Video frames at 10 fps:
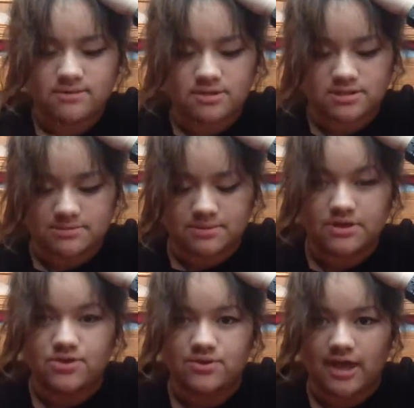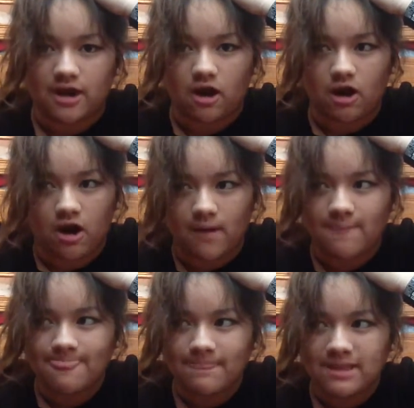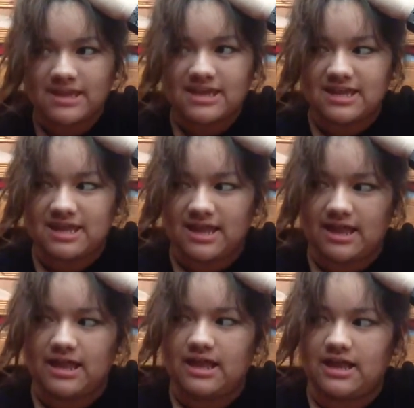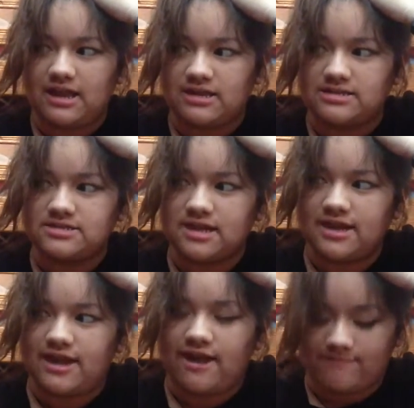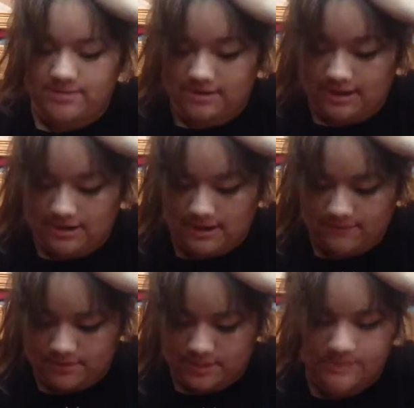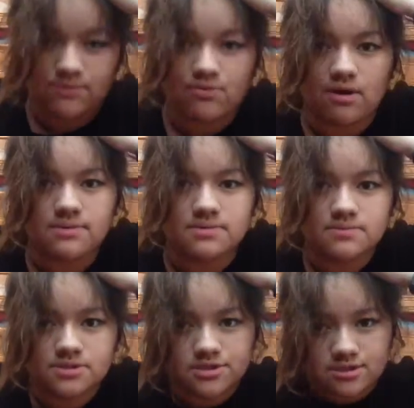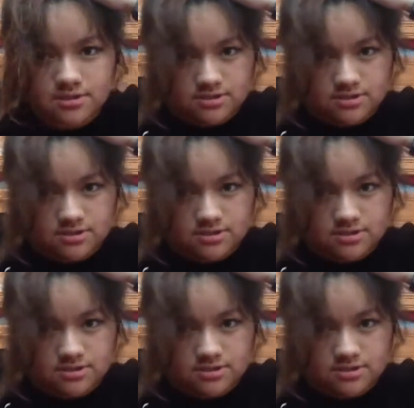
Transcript: just seem to be doing that a lot. And I have been kind of having sleeping problems.